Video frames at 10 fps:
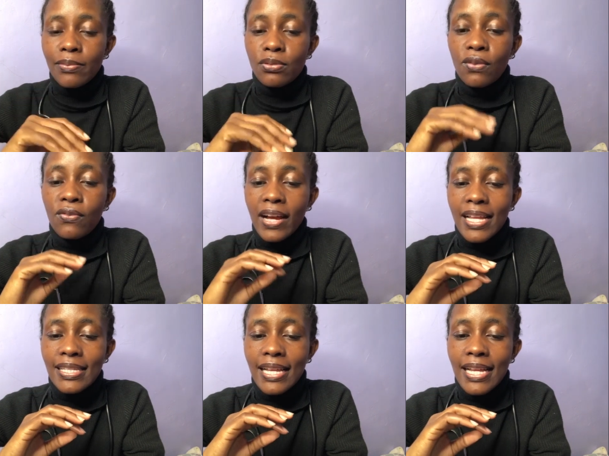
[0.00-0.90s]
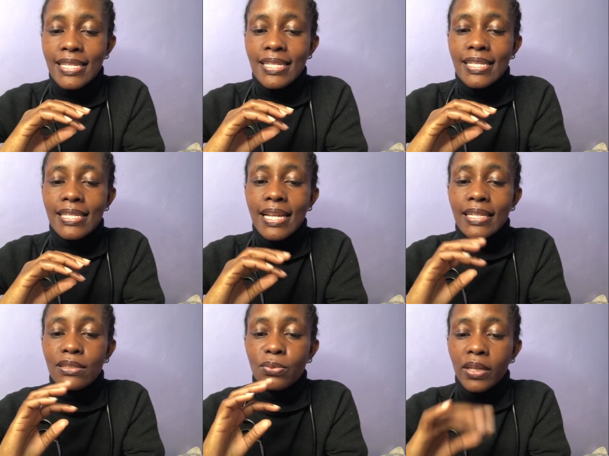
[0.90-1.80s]
of cancers
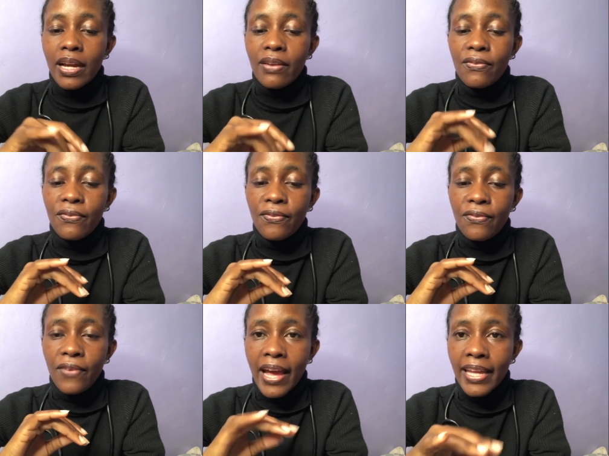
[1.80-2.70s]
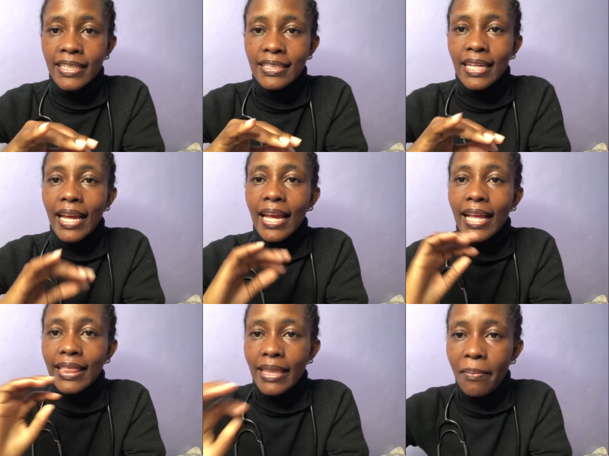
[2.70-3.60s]
that we can find
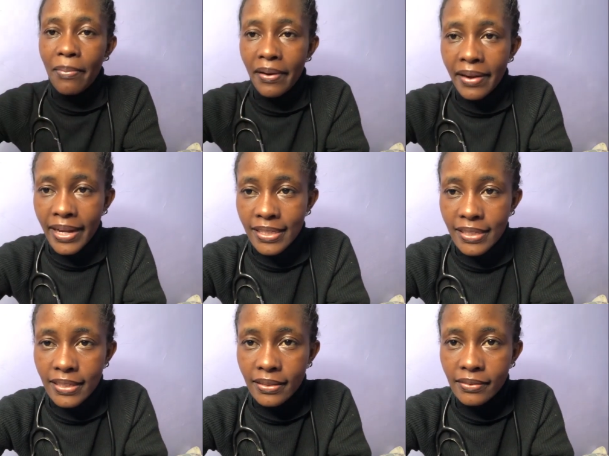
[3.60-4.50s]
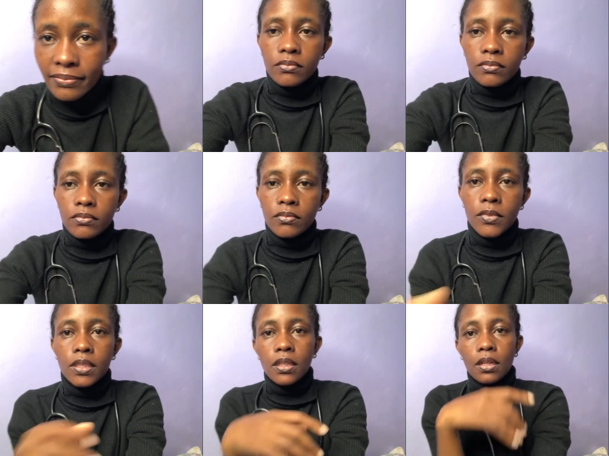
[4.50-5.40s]
in the breast.
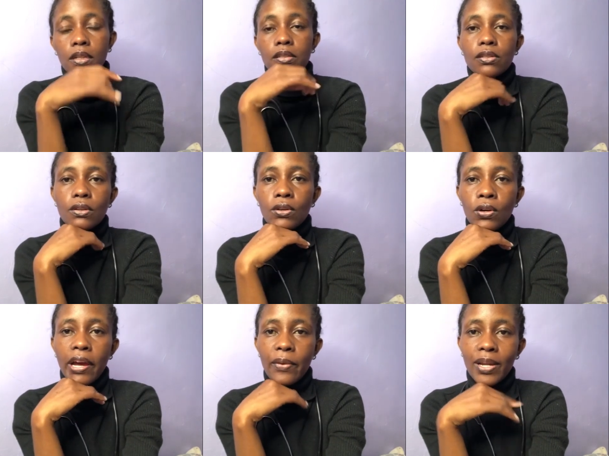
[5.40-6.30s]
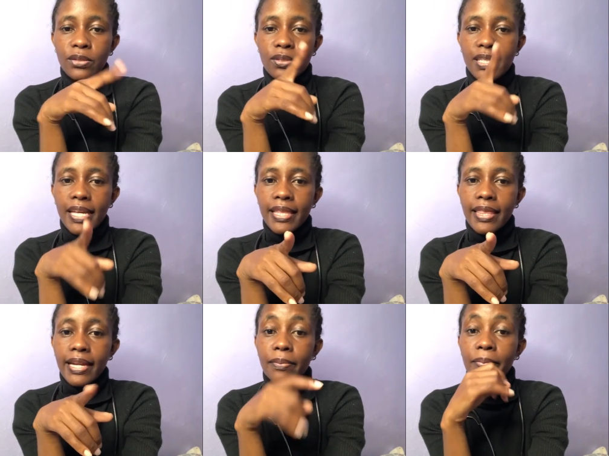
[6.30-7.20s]
So I want to say
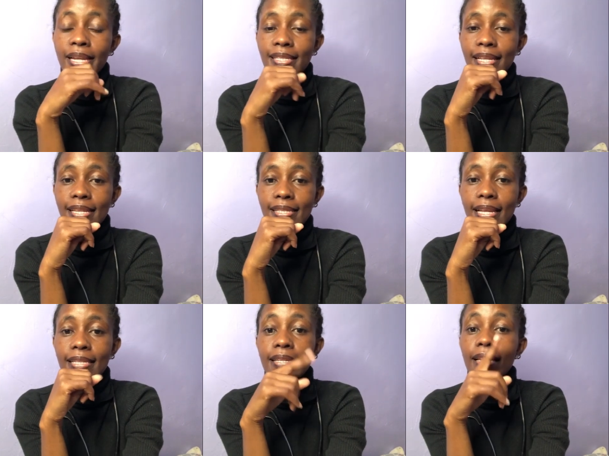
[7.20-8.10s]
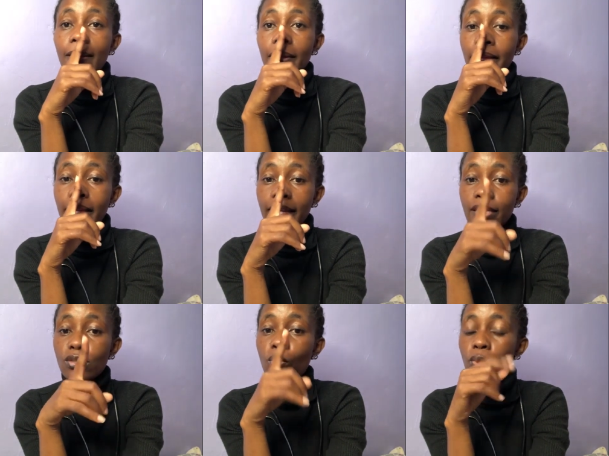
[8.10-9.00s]
that breast cancers
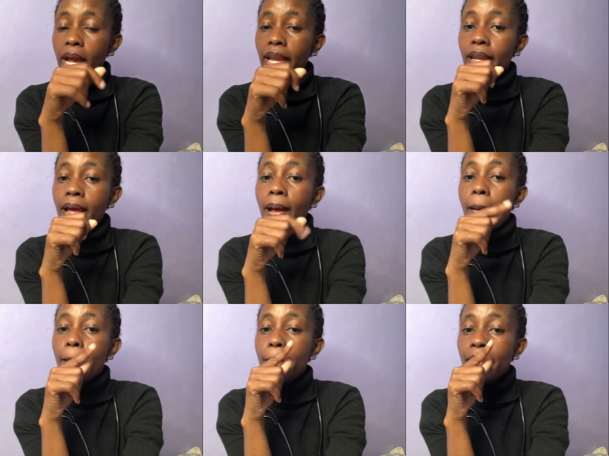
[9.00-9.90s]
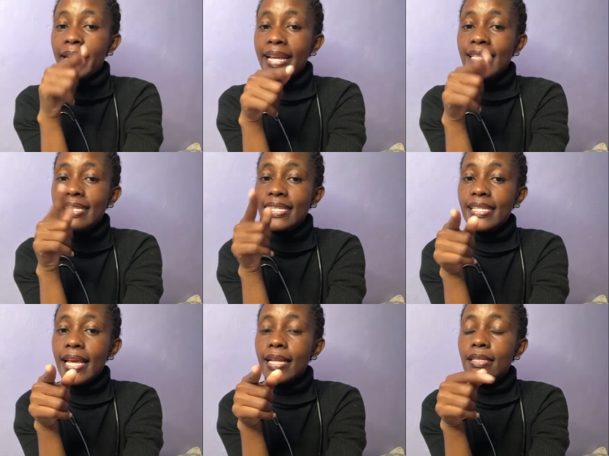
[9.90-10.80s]
is when breast
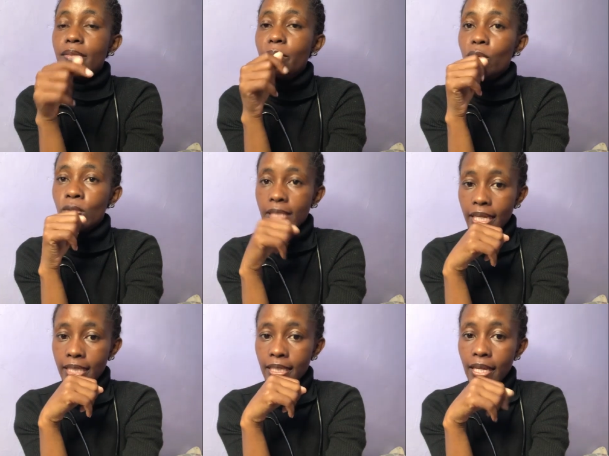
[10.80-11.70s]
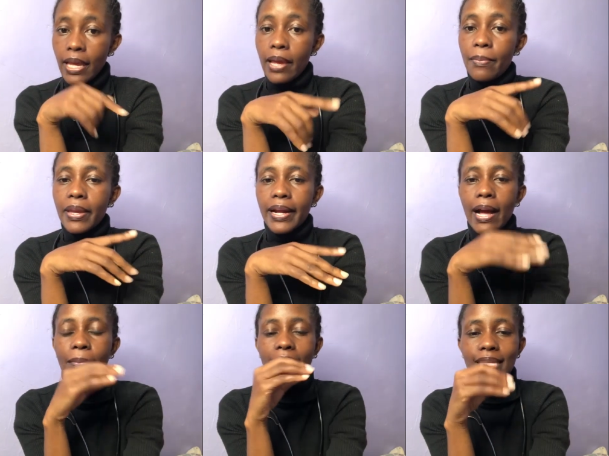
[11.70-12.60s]
cells mutate,
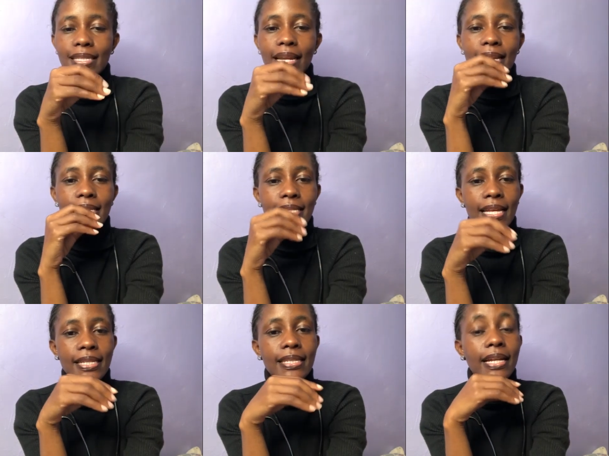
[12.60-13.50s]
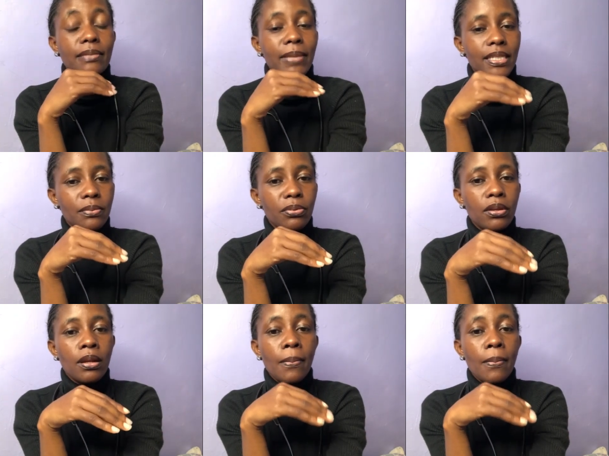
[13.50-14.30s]
become cancerous cells that multiply